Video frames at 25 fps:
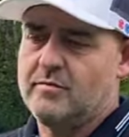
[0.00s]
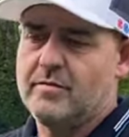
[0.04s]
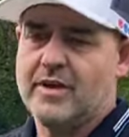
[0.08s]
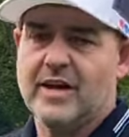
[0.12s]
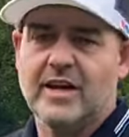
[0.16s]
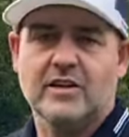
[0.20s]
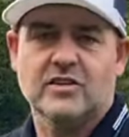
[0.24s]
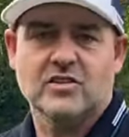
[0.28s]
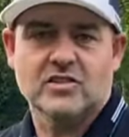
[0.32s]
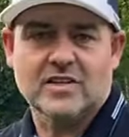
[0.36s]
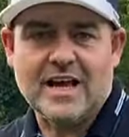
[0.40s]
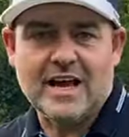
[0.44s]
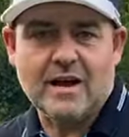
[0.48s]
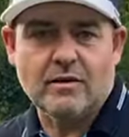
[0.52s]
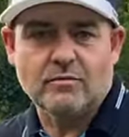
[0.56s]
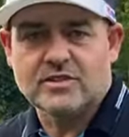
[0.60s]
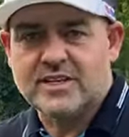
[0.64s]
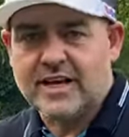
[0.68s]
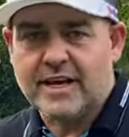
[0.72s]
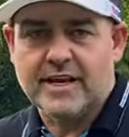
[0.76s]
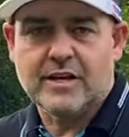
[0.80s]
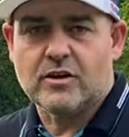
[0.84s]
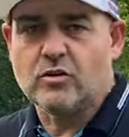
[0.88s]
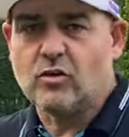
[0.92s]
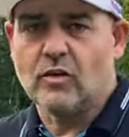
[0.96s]
may sound
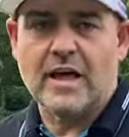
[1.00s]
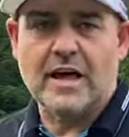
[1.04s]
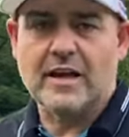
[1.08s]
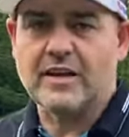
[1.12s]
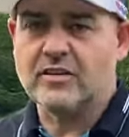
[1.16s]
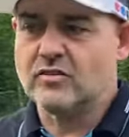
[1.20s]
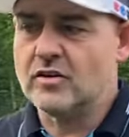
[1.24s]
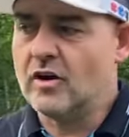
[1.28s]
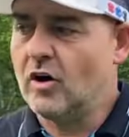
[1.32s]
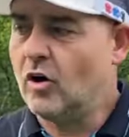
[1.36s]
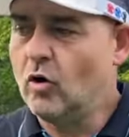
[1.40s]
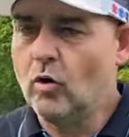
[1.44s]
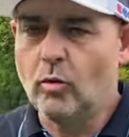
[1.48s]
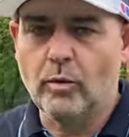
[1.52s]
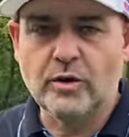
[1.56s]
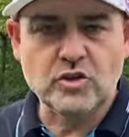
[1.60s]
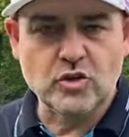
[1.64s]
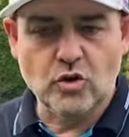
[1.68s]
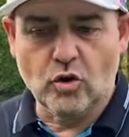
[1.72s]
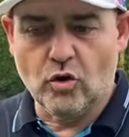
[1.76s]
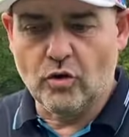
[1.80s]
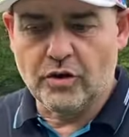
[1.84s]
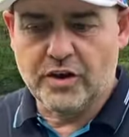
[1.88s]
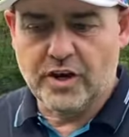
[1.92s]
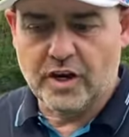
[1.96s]
technical, that it's not all we're
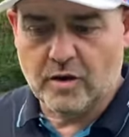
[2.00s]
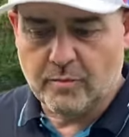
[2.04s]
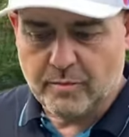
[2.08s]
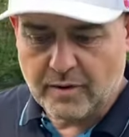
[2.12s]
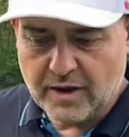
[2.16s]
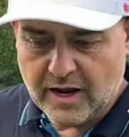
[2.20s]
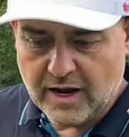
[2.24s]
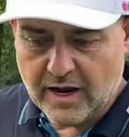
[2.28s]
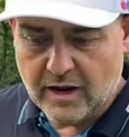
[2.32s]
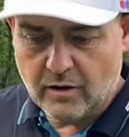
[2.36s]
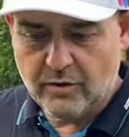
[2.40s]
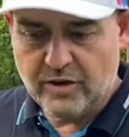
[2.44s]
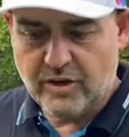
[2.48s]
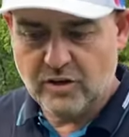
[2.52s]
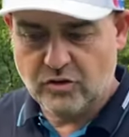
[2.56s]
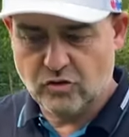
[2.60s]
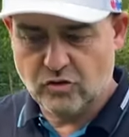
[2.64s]
talking about, it's